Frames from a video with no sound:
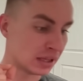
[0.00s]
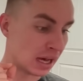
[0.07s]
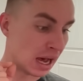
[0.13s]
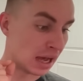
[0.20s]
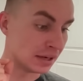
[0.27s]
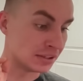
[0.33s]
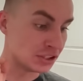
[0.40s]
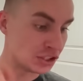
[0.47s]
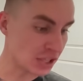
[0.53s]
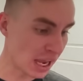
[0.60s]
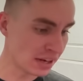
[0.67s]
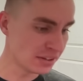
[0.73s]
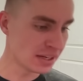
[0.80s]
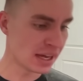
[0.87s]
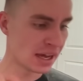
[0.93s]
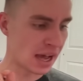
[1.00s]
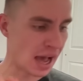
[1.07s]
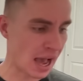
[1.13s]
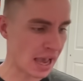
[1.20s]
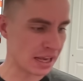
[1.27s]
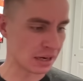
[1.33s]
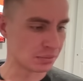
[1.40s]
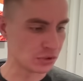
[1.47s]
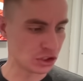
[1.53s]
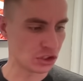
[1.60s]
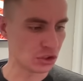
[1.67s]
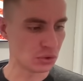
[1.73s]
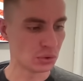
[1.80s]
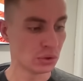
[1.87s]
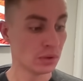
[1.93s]
agenda item
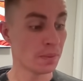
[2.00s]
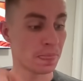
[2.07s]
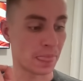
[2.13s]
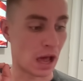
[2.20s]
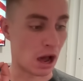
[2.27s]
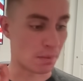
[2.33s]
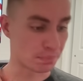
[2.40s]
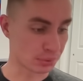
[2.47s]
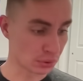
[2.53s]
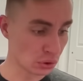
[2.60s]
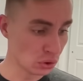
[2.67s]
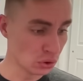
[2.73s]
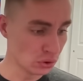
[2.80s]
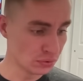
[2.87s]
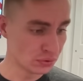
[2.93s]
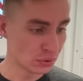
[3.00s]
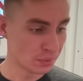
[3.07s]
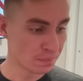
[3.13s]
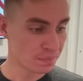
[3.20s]
to approve